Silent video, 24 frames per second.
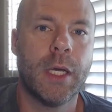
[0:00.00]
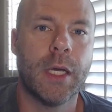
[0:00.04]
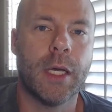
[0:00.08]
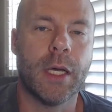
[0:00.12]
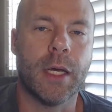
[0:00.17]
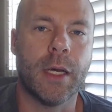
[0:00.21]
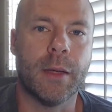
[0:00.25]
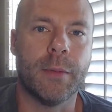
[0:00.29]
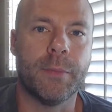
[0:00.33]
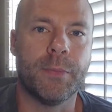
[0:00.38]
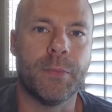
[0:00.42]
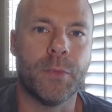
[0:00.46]

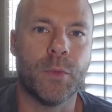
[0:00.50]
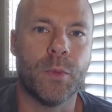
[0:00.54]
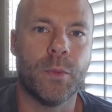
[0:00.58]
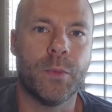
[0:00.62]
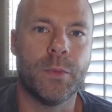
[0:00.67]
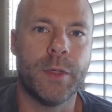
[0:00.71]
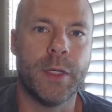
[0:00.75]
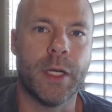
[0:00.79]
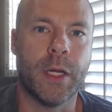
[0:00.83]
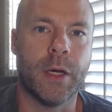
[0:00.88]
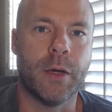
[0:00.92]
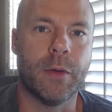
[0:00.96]
um,
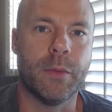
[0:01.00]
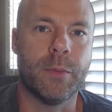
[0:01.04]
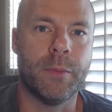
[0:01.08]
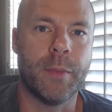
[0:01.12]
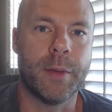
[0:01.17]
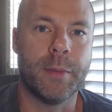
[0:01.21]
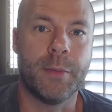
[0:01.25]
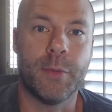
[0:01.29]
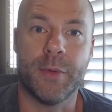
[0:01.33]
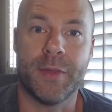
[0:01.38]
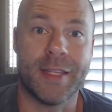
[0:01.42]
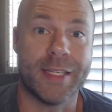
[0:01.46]
you know,
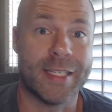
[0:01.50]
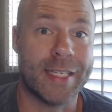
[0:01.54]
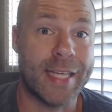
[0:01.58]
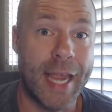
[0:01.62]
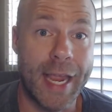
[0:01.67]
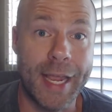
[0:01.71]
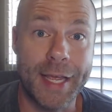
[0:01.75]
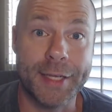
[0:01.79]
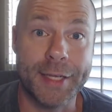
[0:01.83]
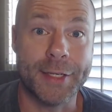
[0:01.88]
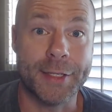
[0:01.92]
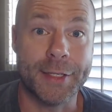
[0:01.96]
maybe with his
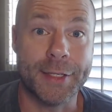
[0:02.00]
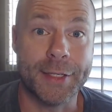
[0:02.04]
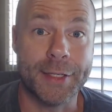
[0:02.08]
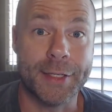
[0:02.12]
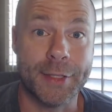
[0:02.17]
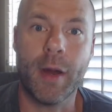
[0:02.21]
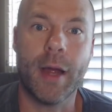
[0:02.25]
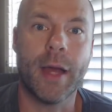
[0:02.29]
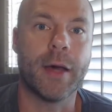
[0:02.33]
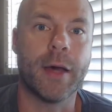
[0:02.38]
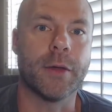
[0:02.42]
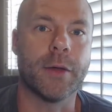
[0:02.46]
hand in the
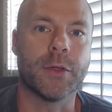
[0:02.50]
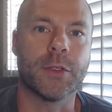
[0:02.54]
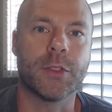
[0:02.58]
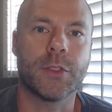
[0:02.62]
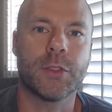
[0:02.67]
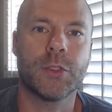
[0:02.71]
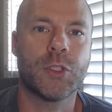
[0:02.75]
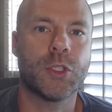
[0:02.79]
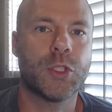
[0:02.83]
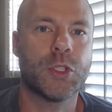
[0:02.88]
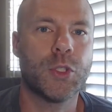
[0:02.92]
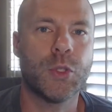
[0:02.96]
ground?
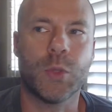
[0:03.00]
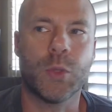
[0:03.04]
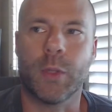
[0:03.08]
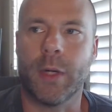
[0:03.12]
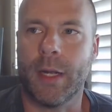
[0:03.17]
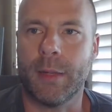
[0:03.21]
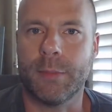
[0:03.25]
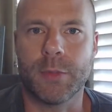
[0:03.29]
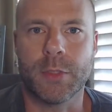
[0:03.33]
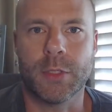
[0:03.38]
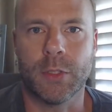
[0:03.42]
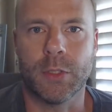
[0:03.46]
Sure,
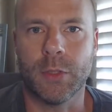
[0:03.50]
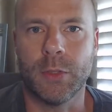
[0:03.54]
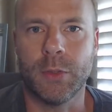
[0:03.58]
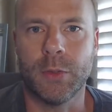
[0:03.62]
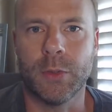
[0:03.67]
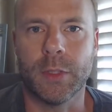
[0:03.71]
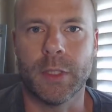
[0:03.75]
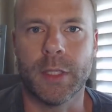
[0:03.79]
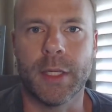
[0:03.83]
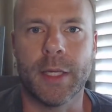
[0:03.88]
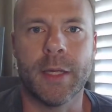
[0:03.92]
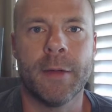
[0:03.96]

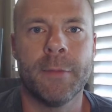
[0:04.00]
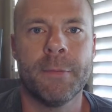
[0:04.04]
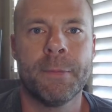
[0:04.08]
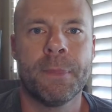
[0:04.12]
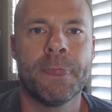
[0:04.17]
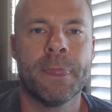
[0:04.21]
absolutely.